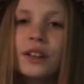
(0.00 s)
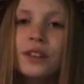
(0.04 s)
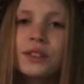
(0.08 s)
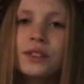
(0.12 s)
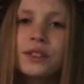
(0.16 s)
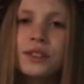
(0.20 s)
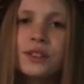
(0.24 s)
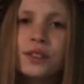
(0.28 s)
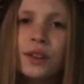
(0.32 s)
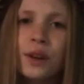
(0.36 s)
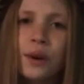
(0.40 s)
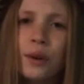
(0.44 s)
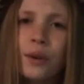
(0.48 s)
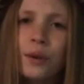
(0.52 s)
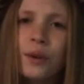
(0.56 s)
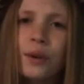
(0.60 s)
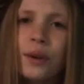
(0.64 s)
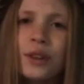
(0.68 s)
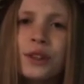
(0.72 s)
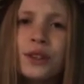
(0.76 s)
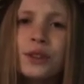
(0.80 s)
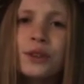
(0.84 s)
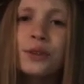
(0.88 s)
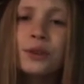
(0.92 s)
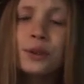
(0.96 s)
So
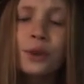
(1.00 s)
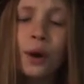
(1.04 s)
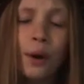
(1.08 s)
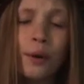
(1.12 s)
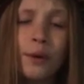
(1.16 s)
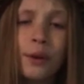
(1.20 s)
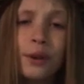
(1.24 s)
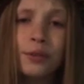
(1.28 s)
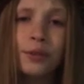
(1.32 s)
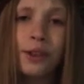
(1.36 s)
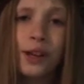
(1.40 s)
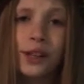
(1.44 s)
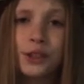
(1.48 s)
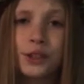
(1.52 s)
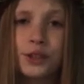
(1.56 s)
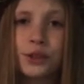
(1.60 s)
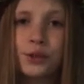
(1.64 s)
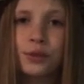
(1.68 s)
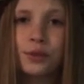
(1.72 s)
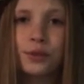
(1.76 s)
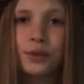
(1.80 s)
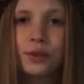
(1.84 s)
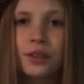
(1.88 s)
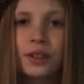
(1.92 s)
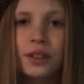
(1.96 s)
you'll grow
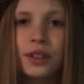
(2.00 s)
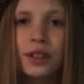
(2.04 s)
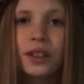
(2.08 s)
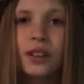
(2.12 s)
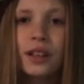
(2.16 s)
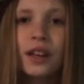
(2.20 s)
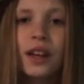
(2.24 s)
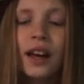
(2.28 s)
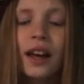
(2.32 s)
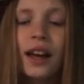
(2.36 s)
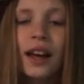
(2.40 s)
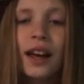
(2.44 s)
eventually.